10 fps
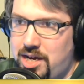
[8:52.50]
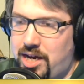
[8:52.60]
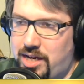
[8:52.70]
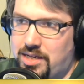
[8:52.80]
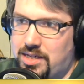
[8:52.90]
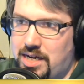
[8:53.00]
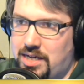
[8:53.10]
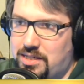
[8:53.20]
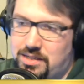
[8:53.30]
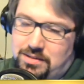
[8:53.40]
And,
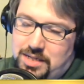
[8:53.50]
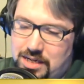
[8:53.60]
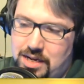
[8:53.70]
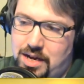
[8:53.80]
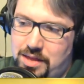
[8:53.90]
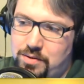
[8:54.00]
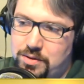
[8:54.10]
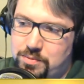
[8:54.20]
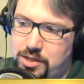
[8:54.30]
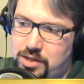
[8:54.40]
and, and I thought it
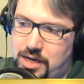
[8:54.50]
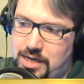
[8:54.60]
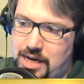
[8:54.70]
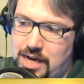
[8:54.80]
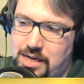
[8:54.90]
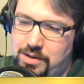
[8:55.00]
was a pretty good idea.